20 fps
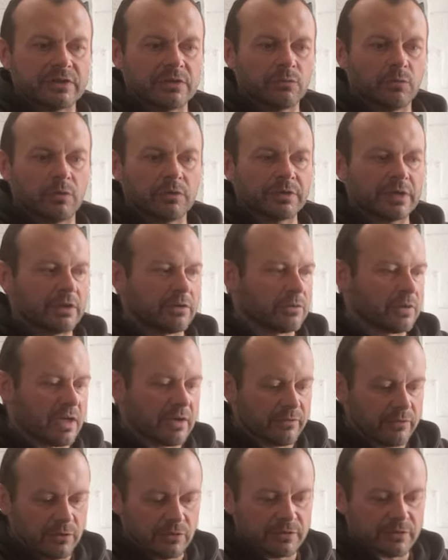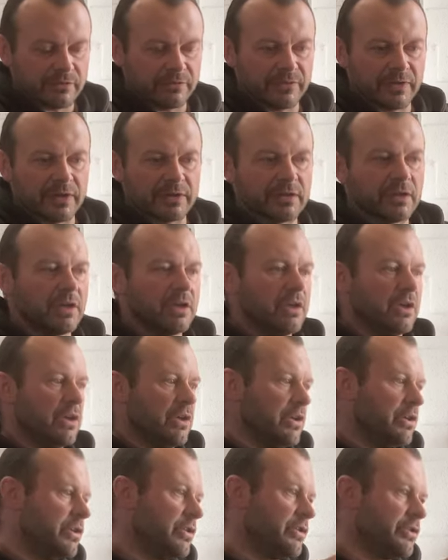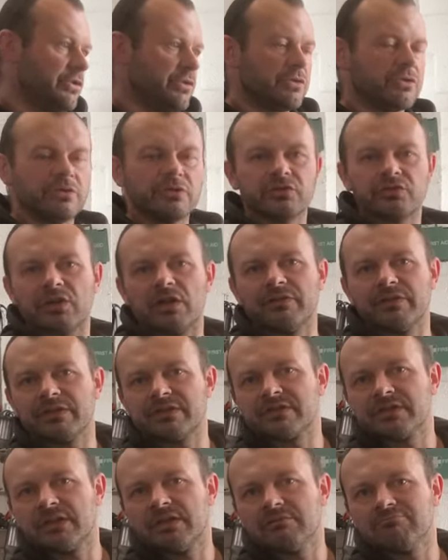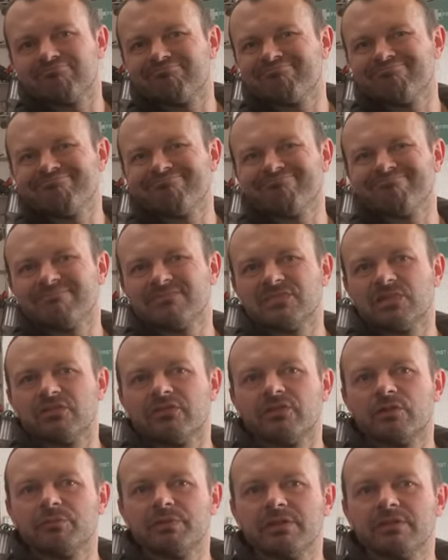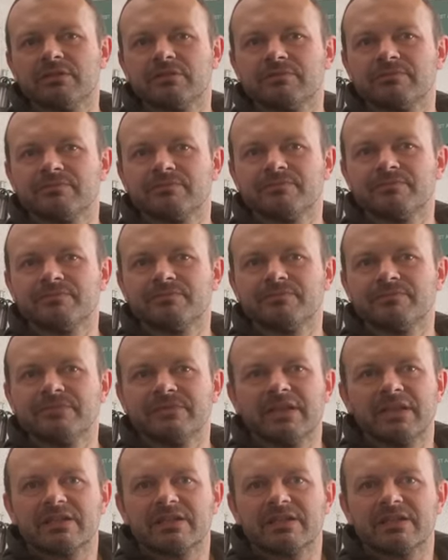as you want. I can have a lot of fun you could drive it and say, mm, I want it a bit different, yeah.